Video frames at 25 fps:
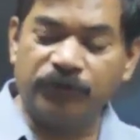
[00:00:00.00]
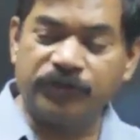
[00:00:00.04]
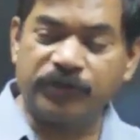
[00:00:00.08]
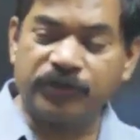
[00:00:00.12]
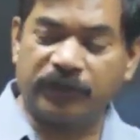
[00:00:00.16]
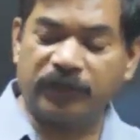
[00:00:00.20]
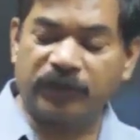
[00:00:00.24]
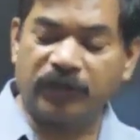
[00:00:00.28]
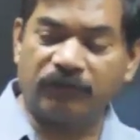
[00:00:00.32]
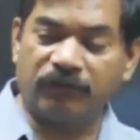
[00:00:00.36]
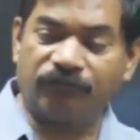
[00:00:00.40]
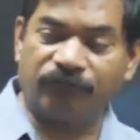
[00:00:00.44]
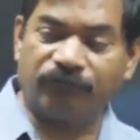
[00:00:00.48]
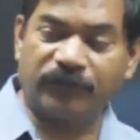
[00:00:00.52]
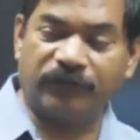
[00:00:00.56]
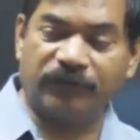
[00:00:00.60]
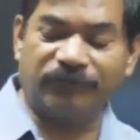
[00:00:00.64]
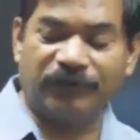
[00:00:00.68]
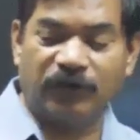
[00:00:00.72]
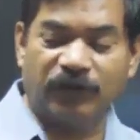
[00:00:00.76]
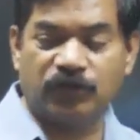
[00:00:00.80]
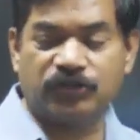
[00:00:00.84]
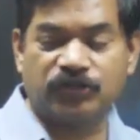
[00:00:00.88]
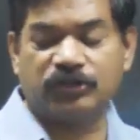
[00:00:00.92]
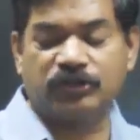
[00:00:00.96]
to each other with
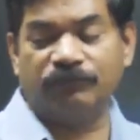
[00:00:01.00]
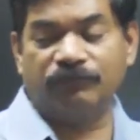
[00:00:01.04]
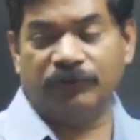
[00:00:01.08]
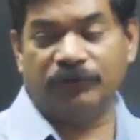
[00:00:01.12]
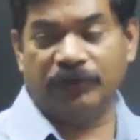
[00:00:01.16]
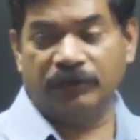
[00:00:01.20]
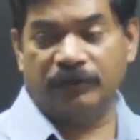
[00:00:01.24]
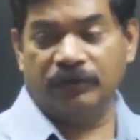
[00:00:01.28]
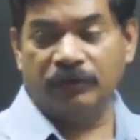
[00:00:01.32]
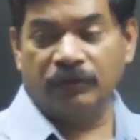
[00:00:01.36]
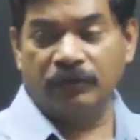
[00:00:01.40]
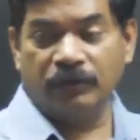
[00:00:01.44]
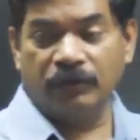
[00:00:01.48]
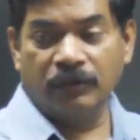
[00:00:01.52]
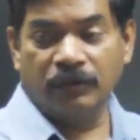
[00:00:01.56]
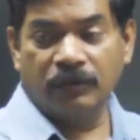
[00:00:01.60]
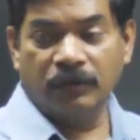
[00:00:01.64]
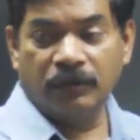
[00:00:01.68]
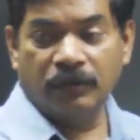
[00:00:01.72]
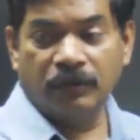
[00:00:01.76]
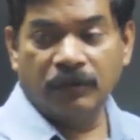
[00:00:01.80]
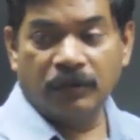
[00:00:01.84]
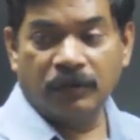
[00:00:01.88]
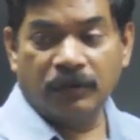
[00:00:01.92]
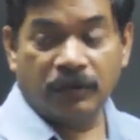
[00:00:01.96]
a velocity v.
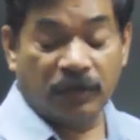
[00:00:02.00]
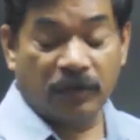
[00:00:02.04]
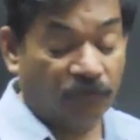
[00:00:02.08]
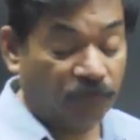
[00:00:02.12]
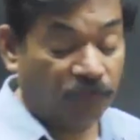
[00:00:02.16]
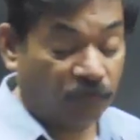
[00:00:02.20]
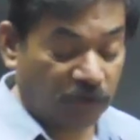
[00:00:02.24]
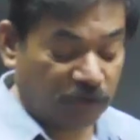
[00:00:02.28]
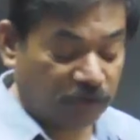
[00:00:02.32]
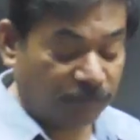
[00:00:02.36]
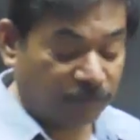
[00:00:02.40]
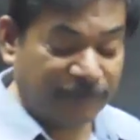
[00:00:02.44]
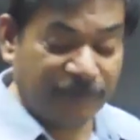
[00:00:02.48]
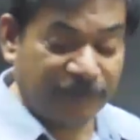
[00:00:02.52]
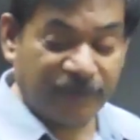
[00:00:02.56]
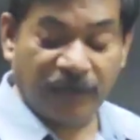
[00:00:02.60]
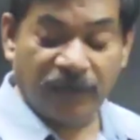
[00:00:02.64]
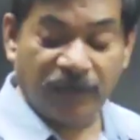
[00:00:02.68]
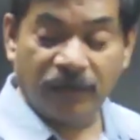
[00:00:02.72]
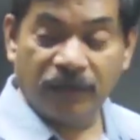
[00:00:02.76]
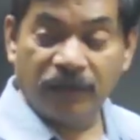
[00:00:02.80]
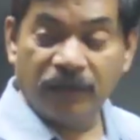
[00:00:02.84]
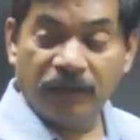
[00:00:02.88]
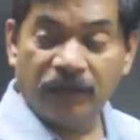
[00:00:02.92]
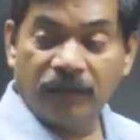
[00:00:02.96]
Now what will be
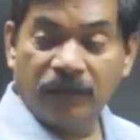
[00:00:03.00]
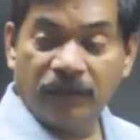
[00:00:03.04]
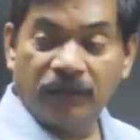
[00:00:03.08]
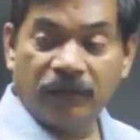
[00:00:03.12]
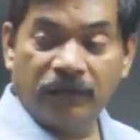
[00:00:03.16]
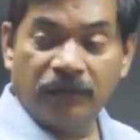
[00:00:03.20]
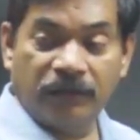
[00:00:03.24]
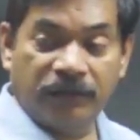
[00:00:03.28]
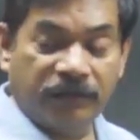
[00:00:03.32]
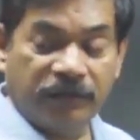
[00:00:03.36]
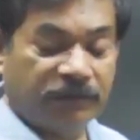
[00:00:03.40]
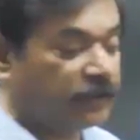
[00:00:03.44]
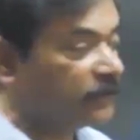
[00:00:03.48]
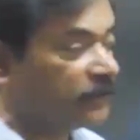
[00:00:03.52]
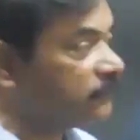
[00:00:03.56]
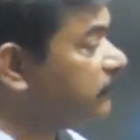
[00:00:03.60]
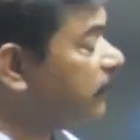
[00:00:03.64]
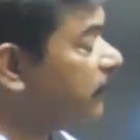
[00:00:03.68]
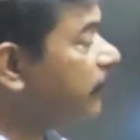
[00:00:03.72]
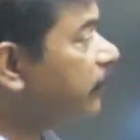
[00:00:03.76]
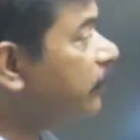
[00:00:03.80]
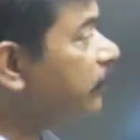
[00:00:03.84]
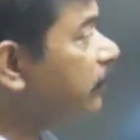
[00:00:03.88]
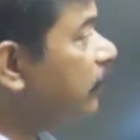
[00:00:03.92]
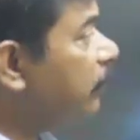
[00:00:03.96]
the
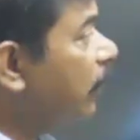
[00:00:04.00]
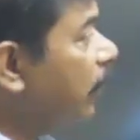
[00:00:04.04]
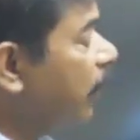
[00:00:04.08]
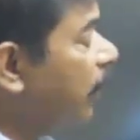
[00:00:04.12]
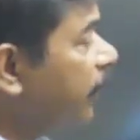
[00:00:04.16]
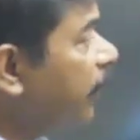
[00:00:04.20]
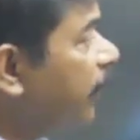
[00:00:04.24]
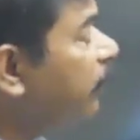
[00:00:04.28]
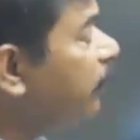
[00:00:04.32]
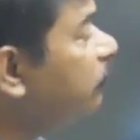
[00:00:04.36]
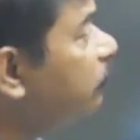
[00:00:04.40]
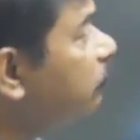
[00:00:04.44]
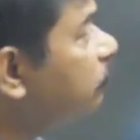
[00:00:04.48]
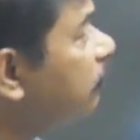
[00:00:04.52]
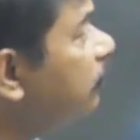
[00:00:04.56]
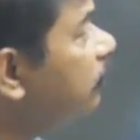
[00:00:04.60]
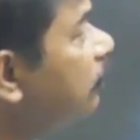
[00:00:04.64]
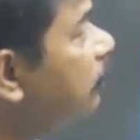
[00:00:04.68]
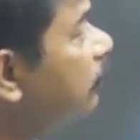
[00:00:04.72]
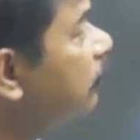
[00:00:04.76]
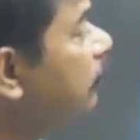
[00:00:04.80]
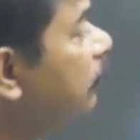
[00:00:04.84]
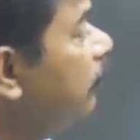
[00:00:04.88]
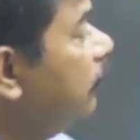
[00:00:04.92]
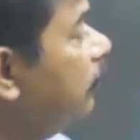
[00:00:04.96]
leakage current? Again you
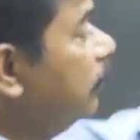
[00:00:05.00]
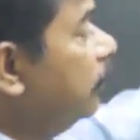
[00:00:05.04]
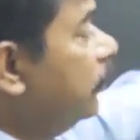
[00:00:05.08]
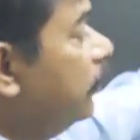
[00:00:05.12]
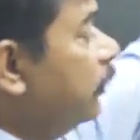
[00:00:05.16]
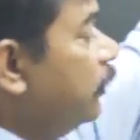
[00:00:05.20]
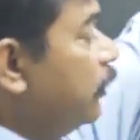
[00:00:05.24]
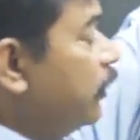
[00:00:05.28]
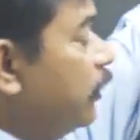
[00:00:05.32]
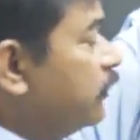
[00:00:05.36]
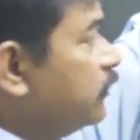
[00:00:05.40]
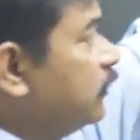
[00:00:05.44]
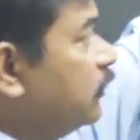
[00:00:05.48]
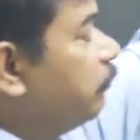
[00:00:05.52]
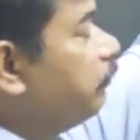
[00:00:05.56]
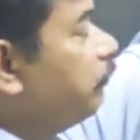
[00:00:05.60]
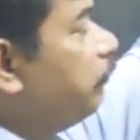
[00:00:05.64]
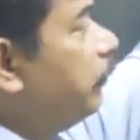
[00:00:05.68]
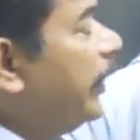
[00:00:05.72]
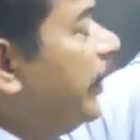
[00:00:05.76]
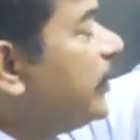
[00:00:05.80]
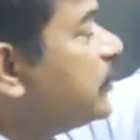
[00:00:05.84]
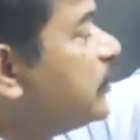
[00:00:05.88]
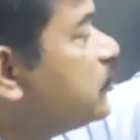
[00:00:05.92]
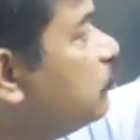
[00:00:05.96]
see, as the
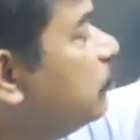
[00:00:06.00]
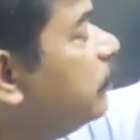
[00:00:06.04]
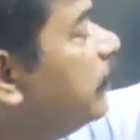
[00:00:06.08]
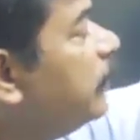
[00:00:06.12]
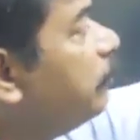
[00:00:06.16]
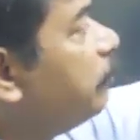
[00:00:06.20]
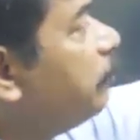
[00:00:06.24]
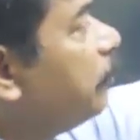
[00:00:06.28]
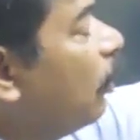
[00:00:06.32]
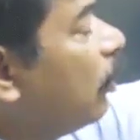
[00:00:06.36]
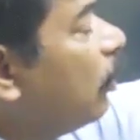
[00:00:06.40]
plates will be